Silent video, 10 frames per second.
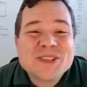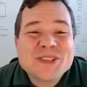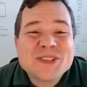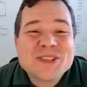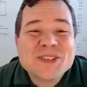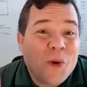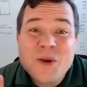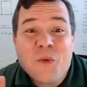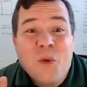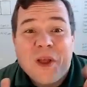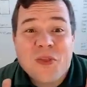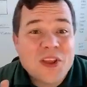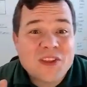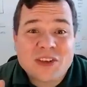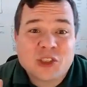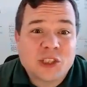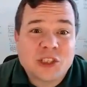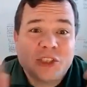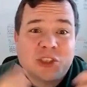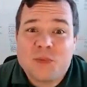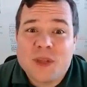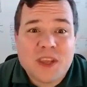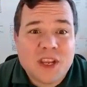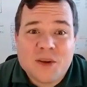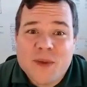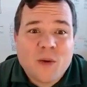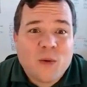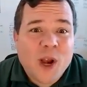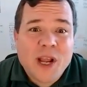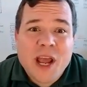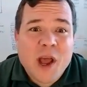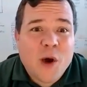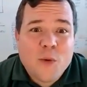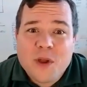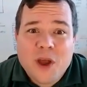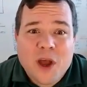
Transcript: So one thing that churches should be thinking about right now,